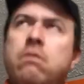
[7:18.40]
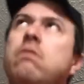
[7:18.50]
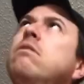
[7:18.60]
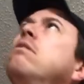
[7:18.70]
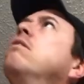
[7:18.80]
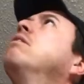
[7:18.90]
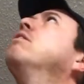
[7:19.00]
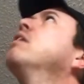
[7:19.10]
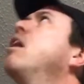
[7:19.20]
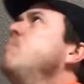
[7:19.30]
Almost took
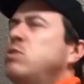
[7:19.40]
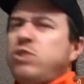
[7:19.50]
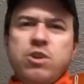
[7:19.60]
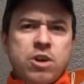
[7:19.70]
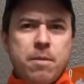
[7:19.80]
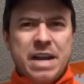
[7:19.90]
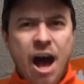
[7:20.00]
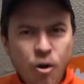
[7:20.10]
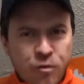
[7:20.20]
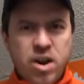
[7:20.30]
up an offering on
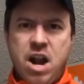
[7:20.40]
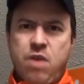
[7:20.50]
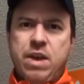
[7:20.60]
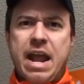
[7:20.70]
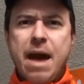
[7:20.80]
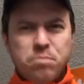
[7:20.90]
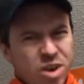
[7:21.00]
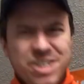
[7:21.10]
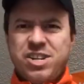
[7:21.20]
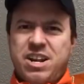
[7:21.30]
that. I'm preaching tonight.
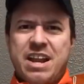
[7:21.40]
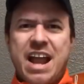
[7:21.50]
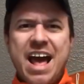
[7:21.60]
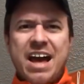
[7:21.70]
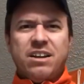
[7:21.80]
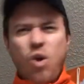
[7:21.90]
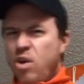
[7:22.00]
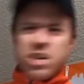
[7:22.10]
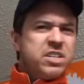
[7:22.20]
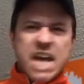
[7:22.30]
Lord, you can tell it's
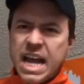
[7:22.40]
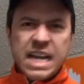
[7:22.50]
Sunday.